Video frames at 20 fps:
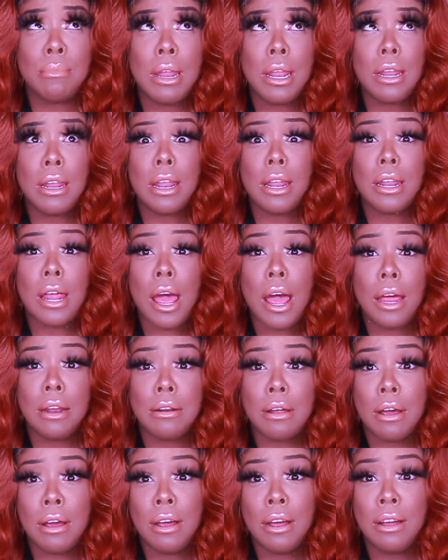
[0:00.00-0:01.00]
blah, blah, blah,
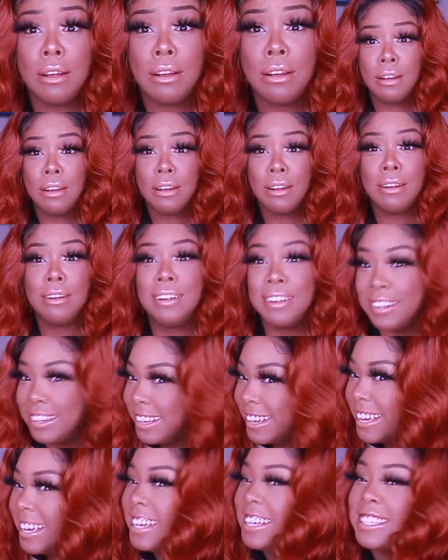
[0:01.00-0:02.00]
blah.
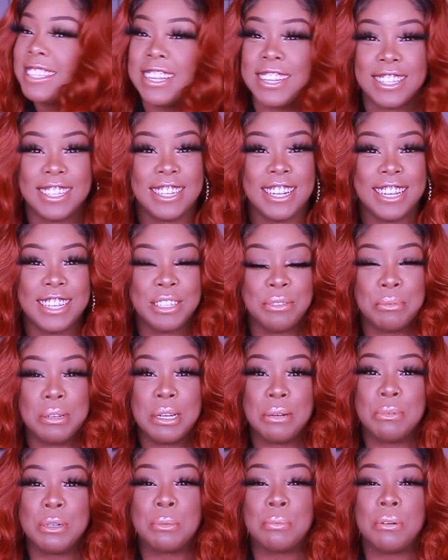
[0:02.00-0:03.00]
So today's
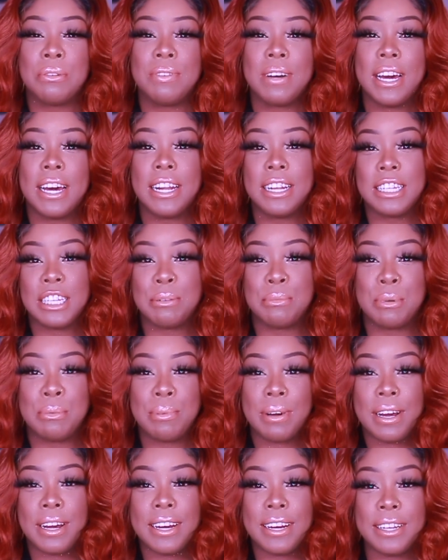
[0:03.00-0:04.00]
wig was provided to me
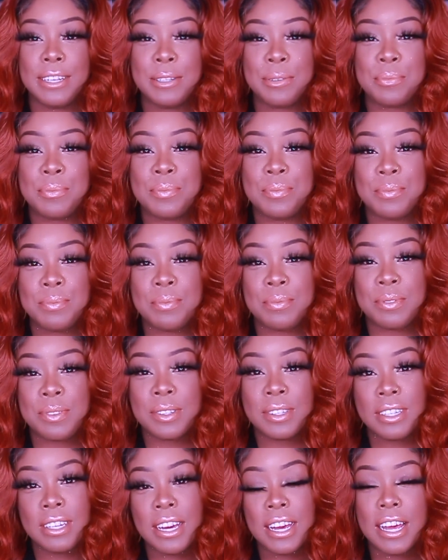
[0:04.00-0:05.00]
by
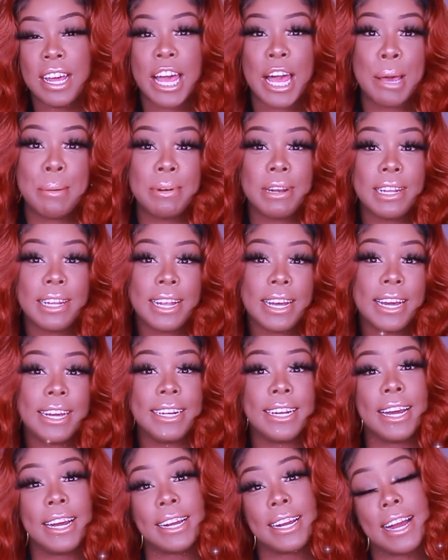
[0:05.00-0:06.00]

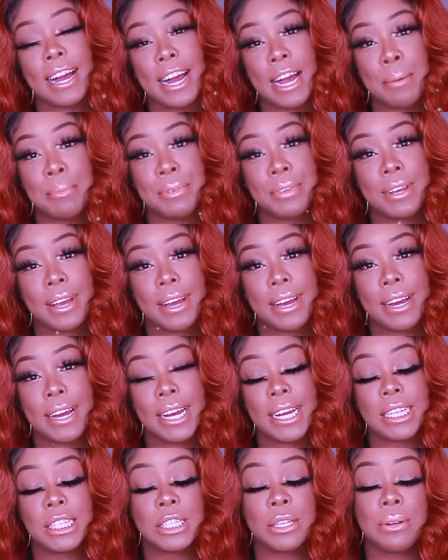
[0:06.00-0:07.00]
Ebonyline dot com, you
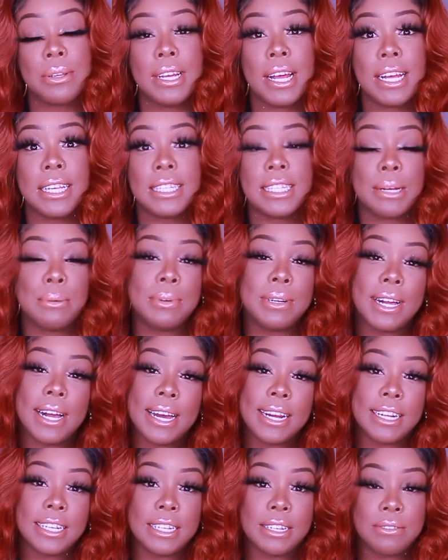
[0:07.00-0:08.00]
guys. So yes, they were
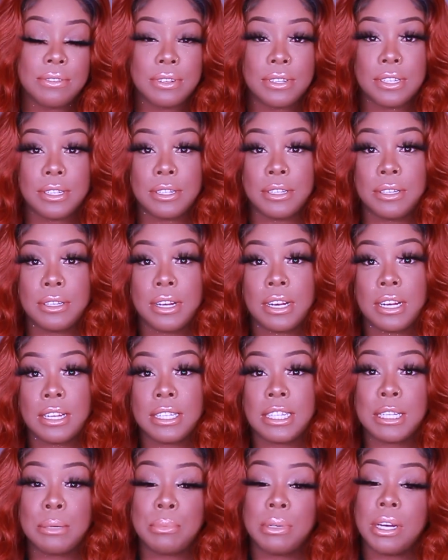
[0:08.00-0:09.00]
kind enough to uh,
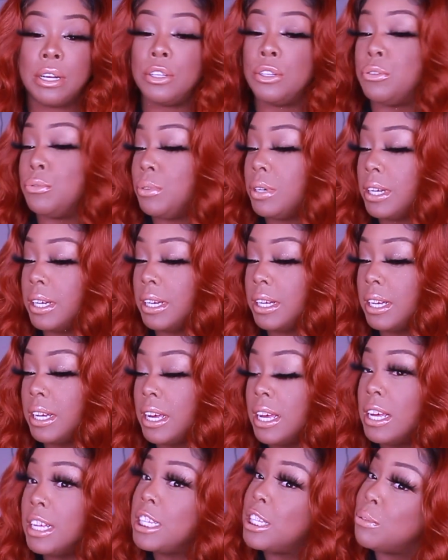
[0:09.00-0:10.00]
send me a unit
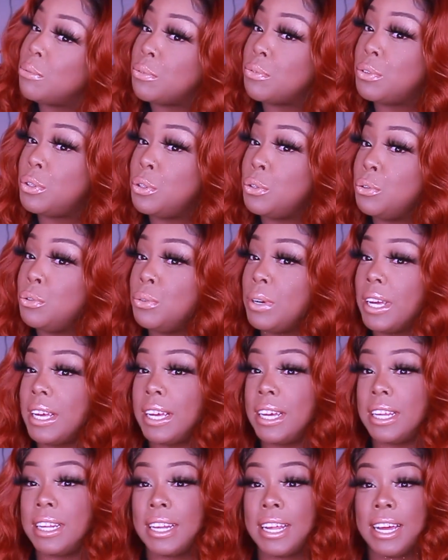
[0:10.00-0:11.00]
to review,
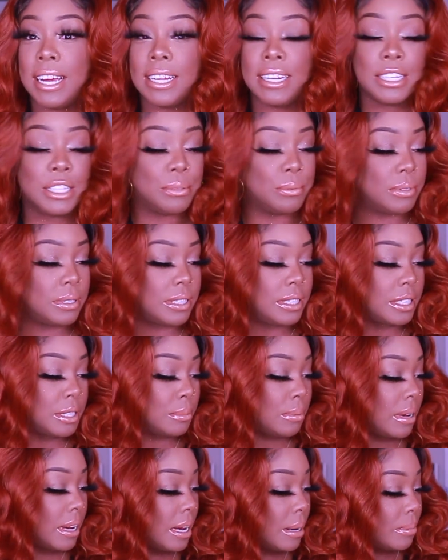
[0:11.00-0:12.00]
and like this one is
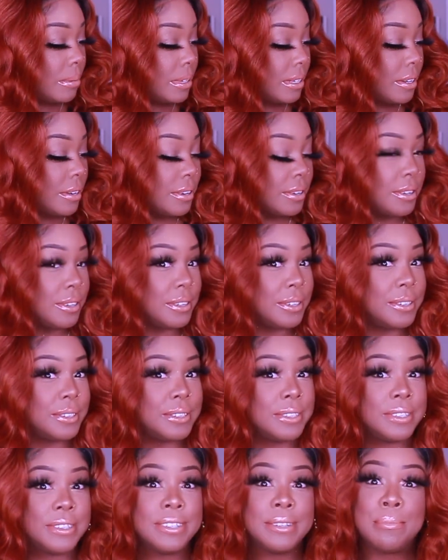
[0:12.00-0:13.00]
popping,
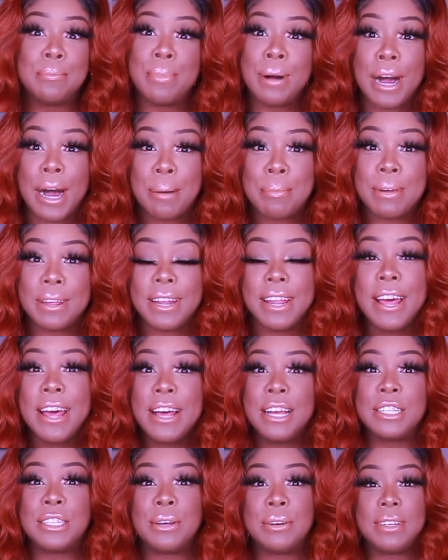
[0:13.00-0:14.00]
girl, popping.
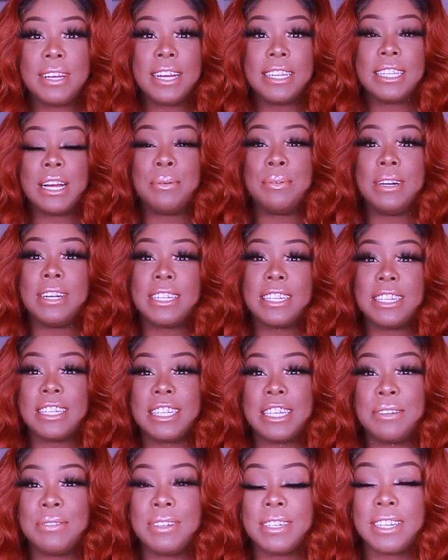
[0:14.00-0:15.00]
So yes, I wanted to
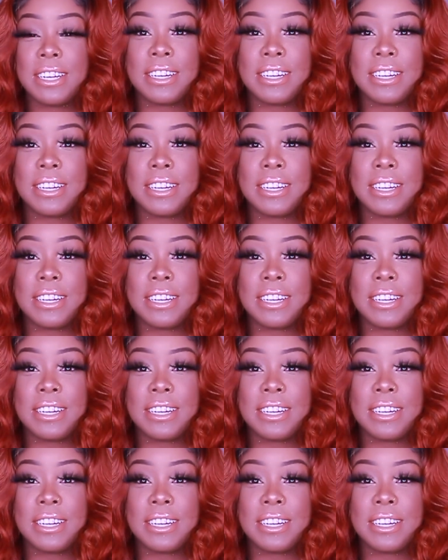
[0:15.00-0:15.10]
share with